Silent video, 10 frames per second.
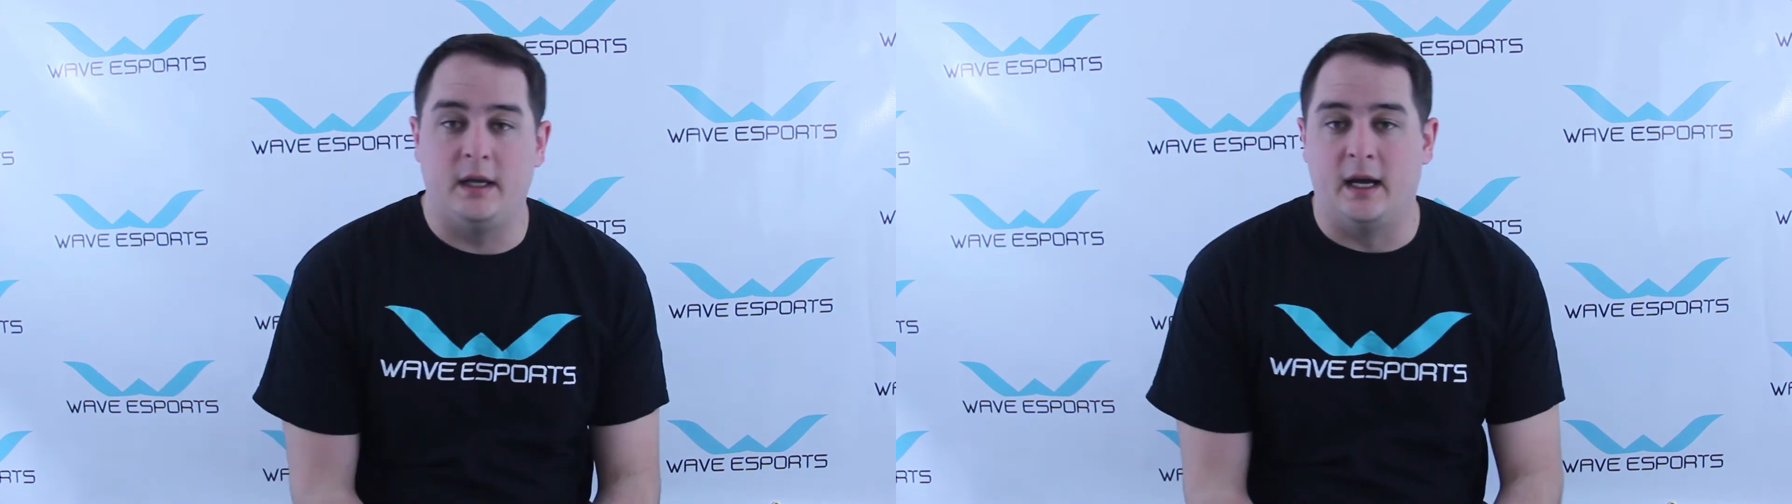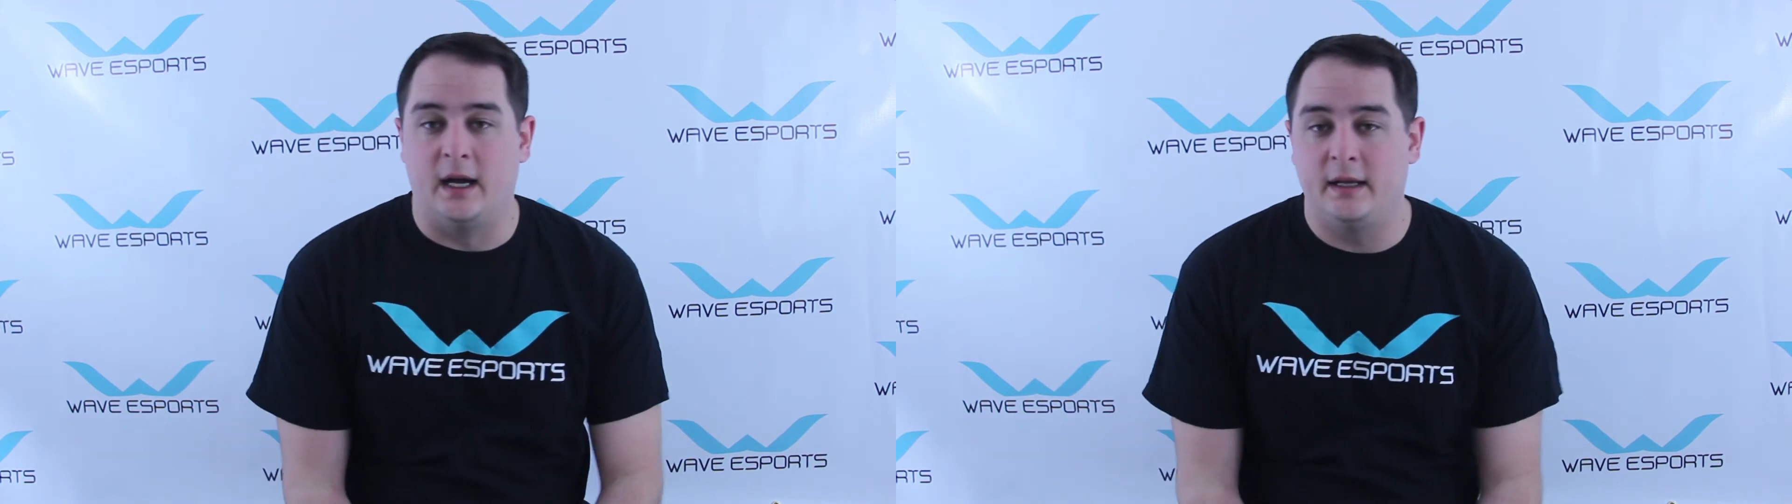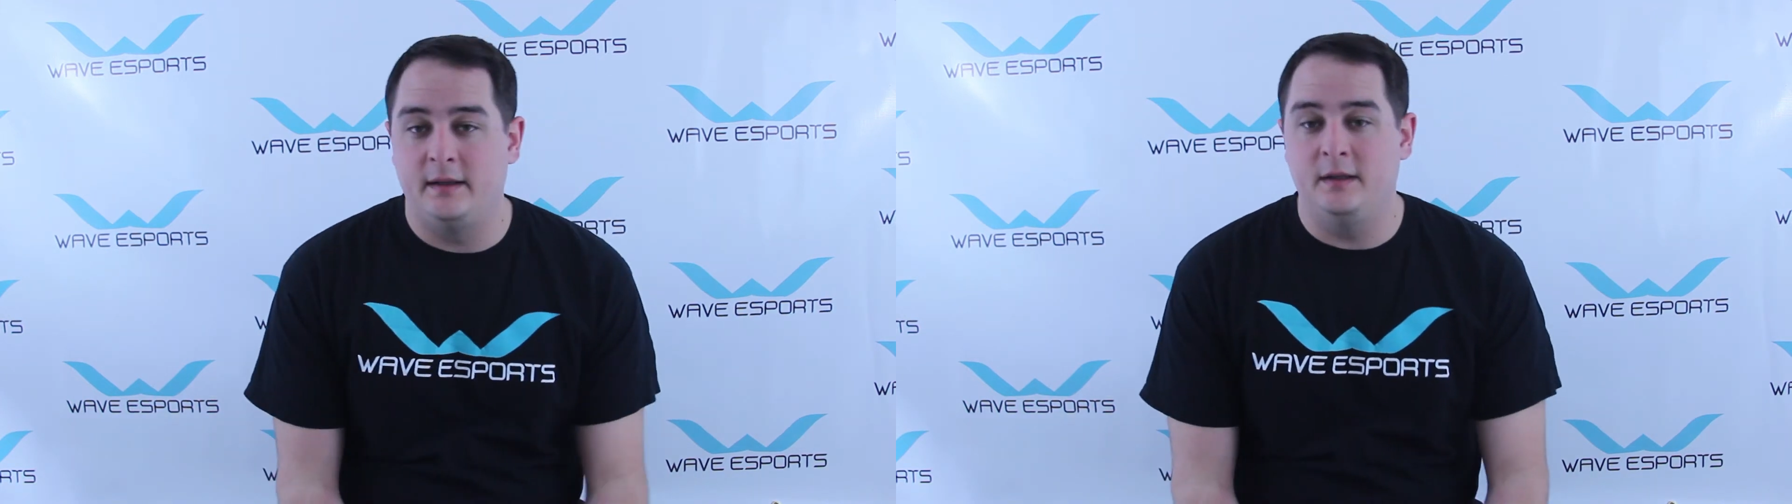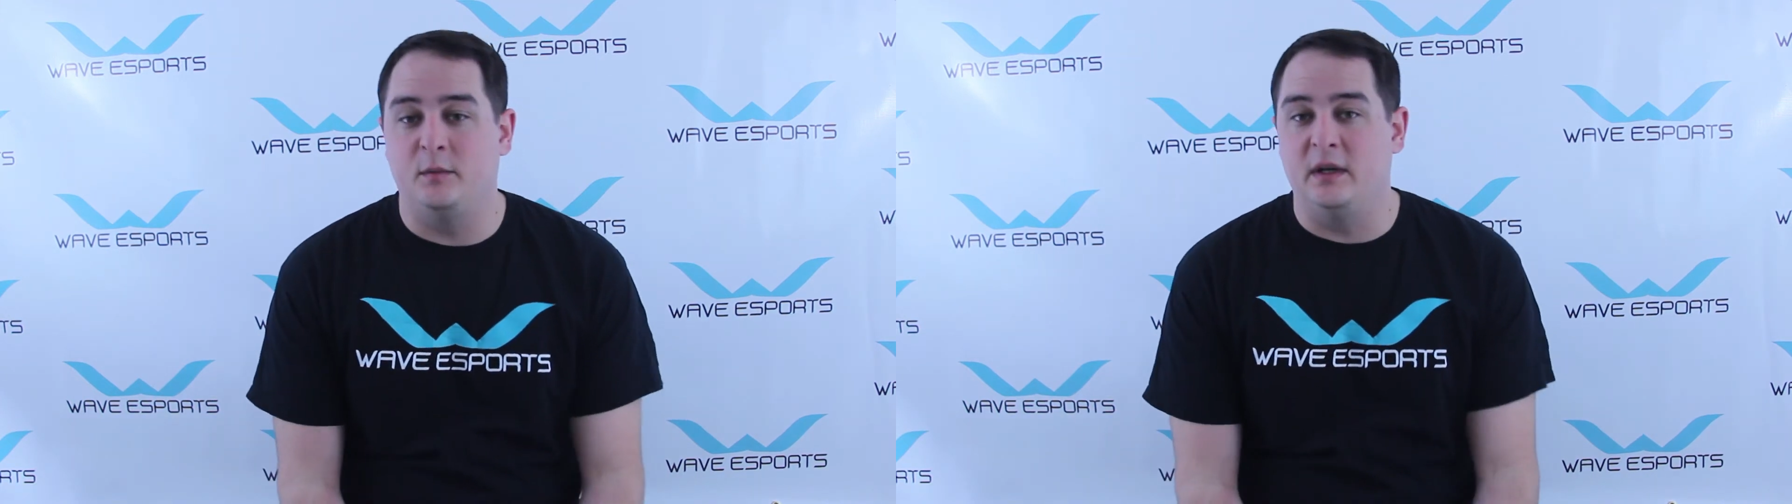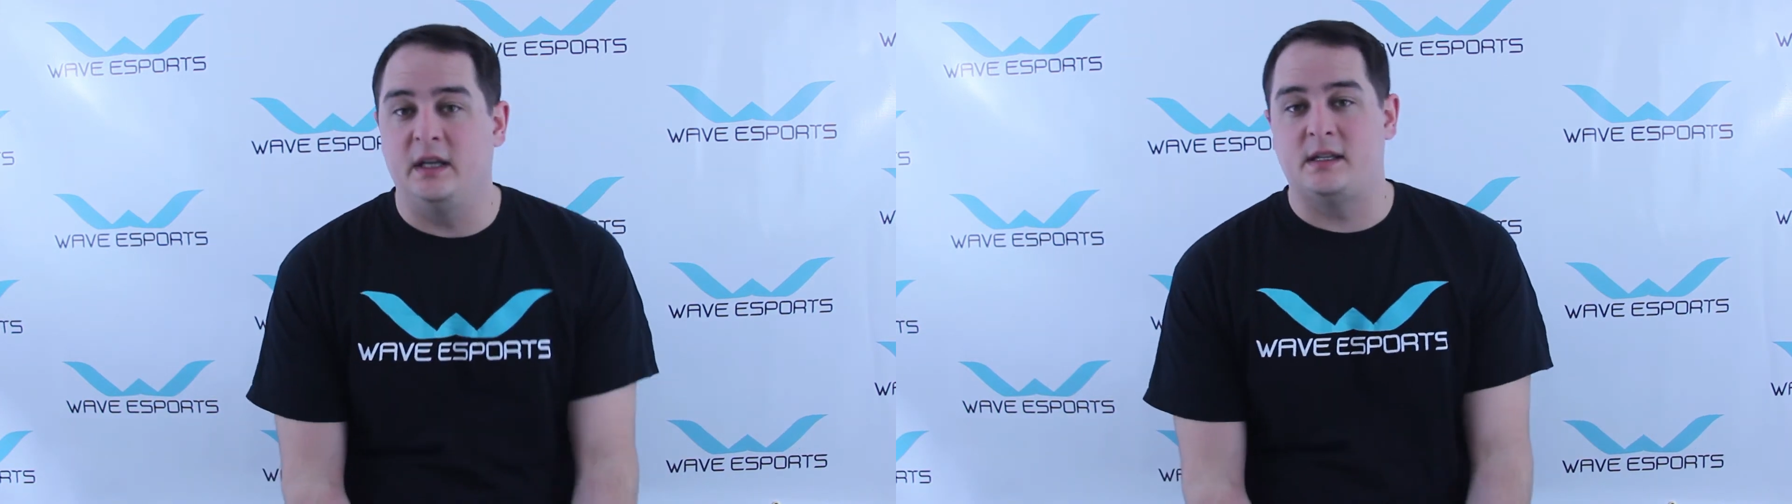Yeah, I think the
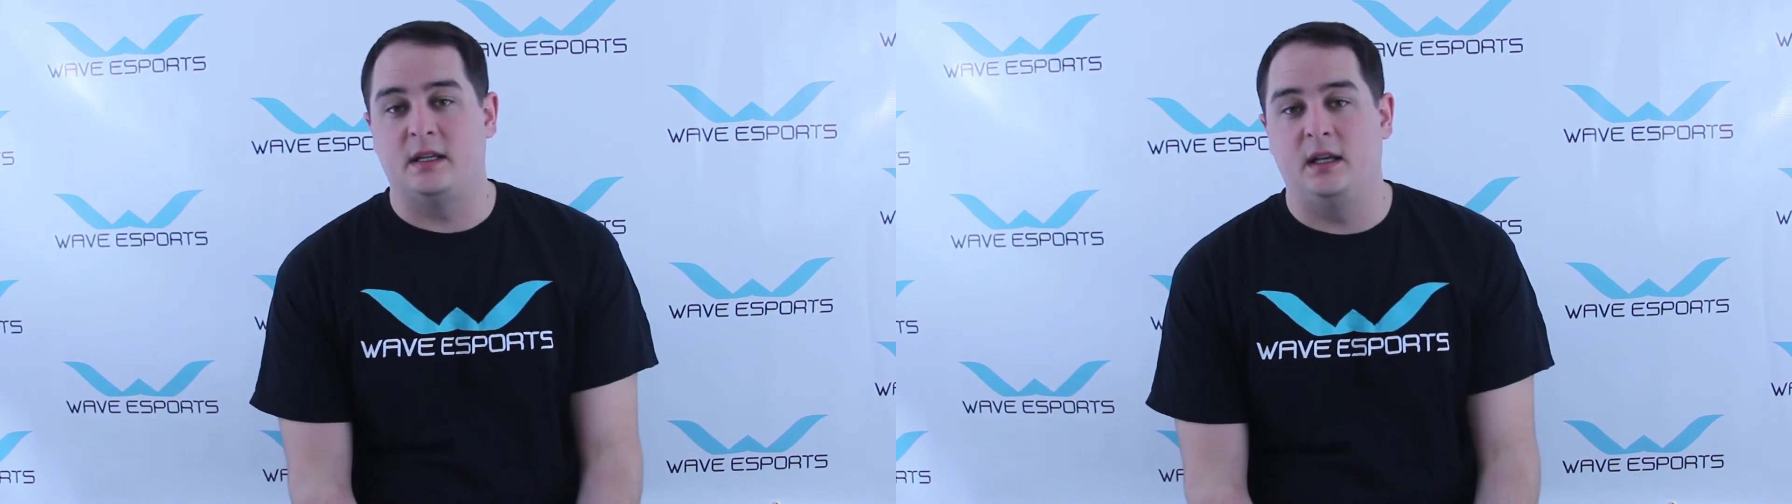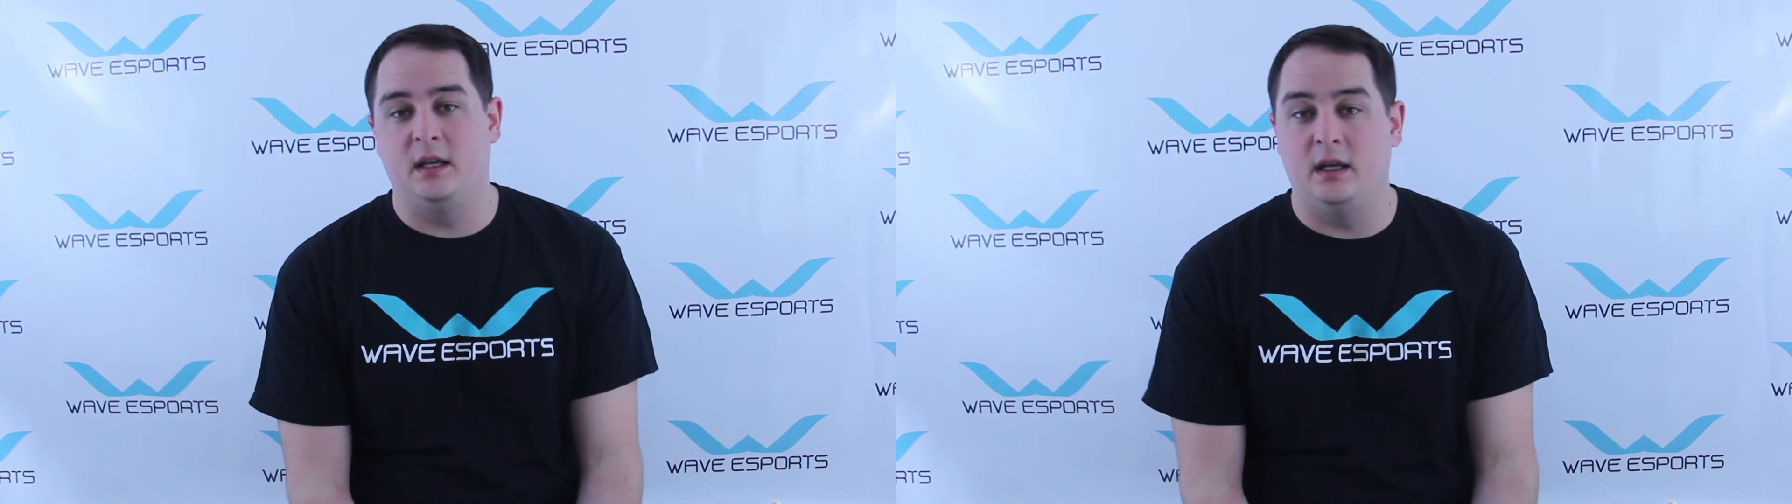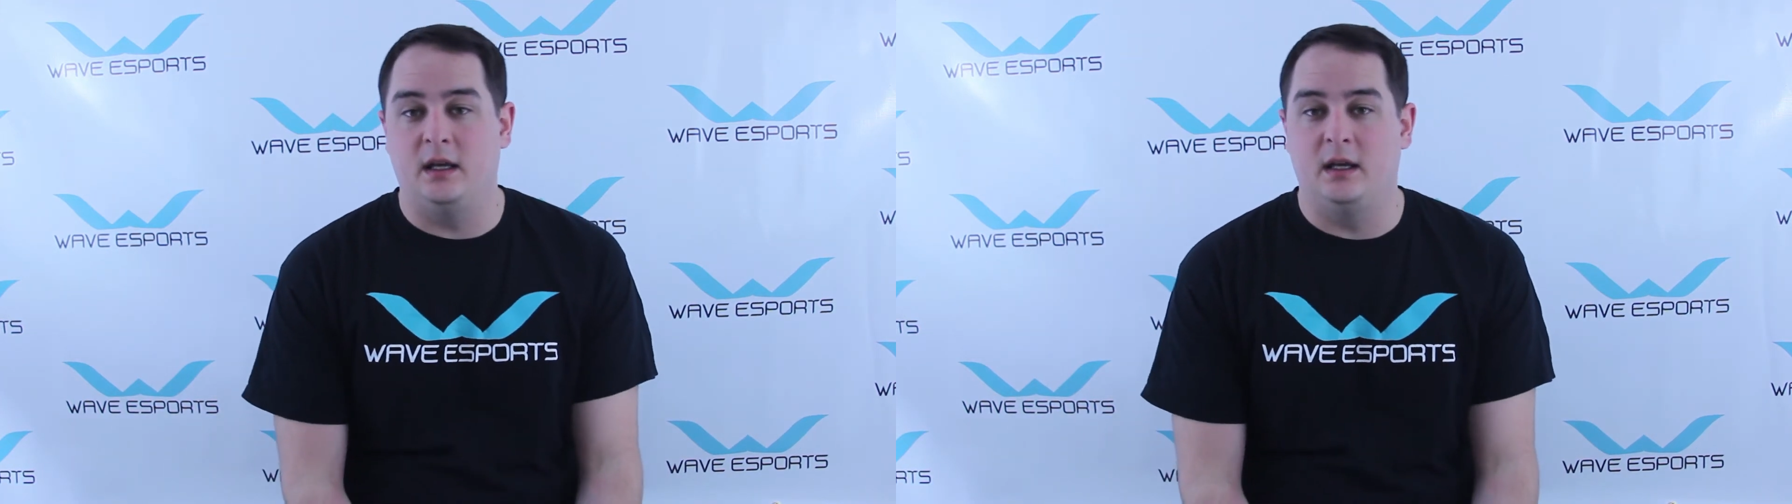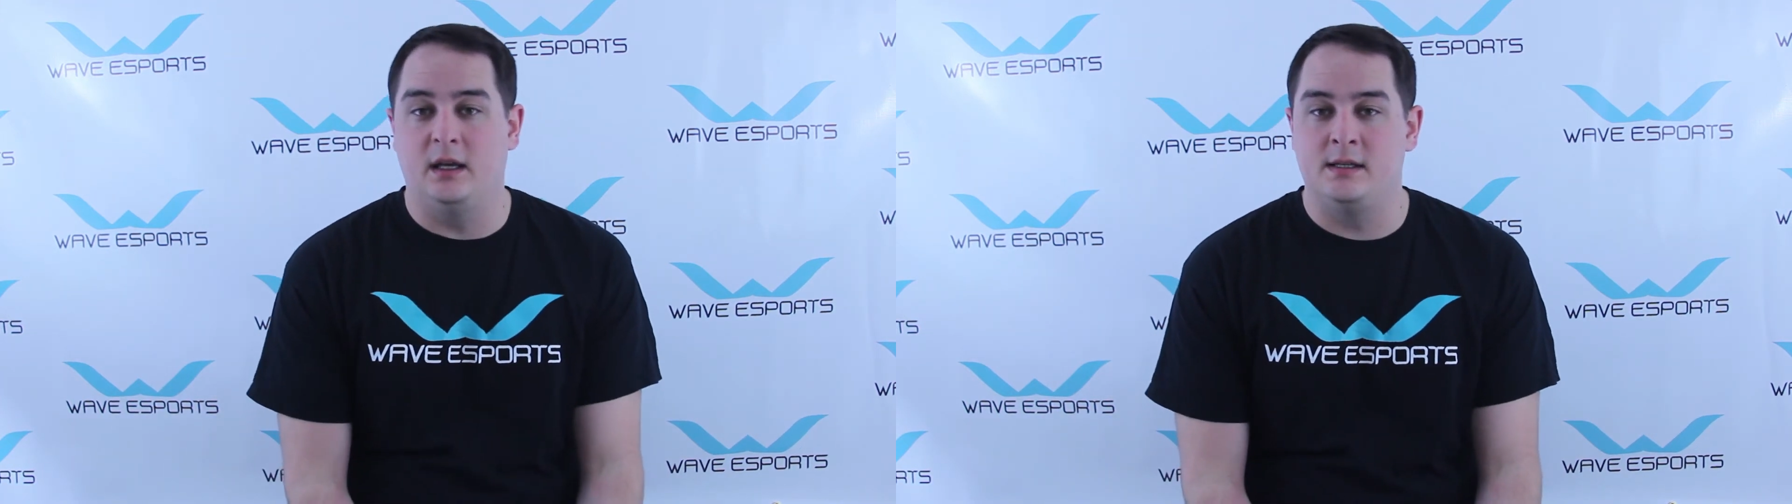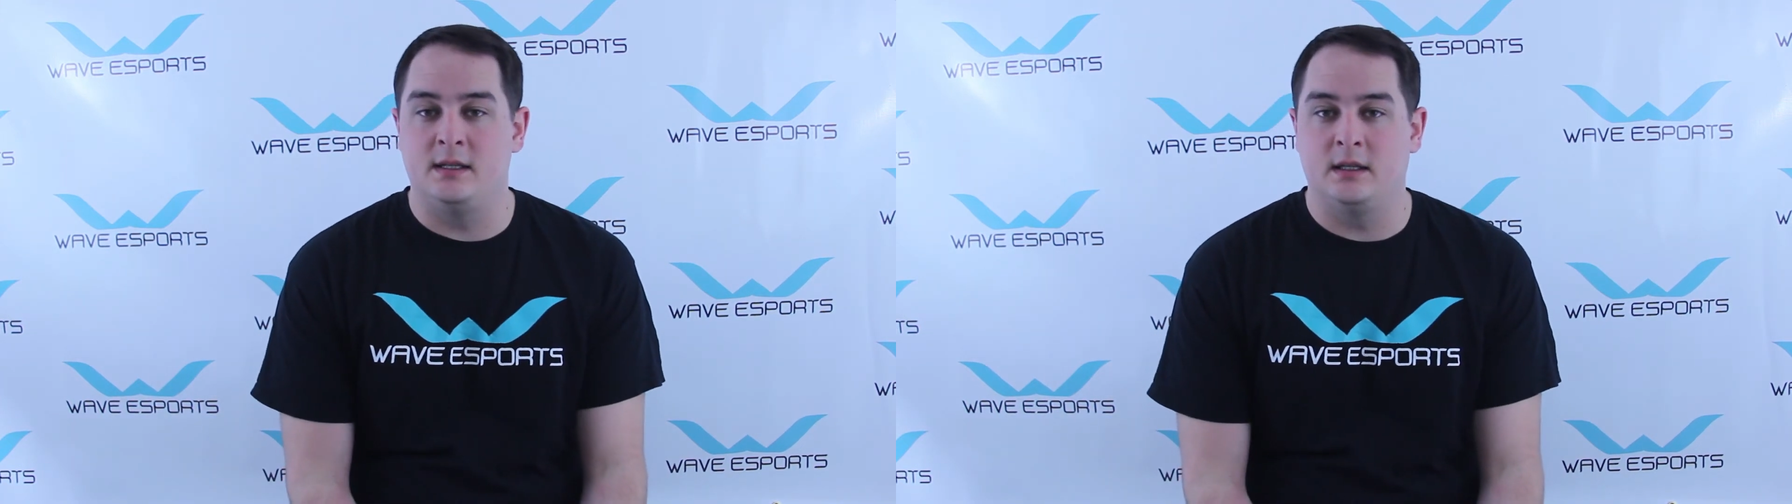biggest thing
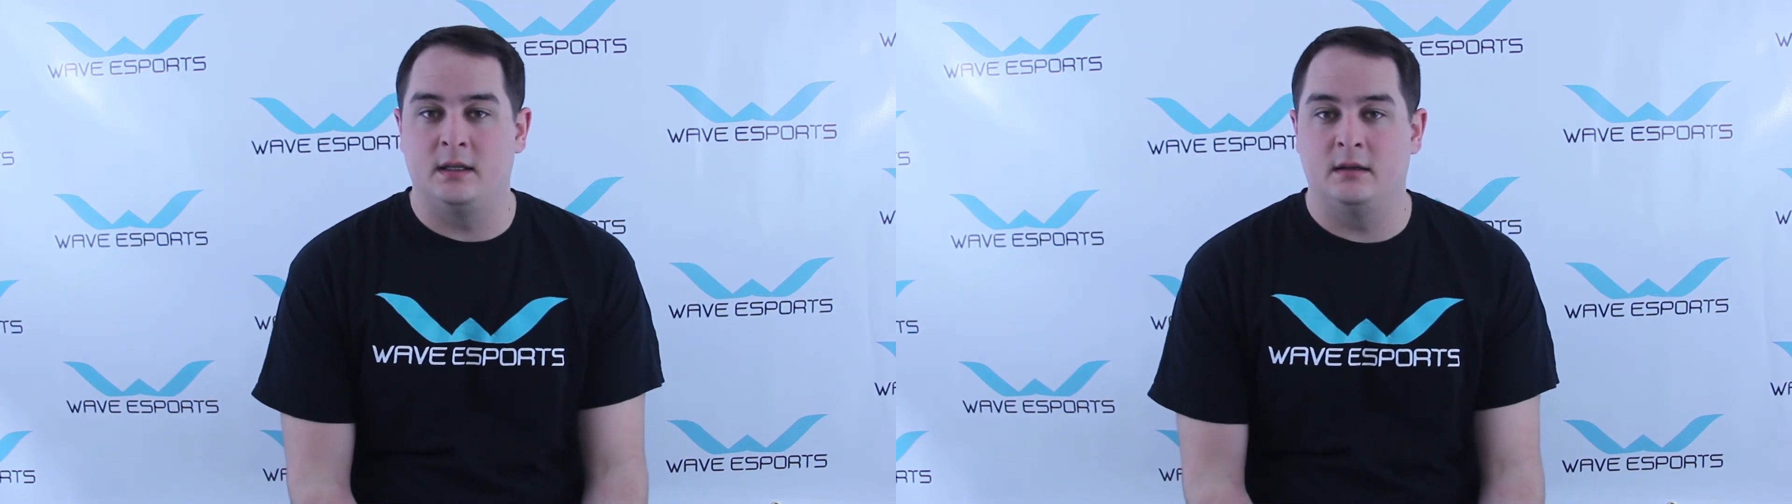is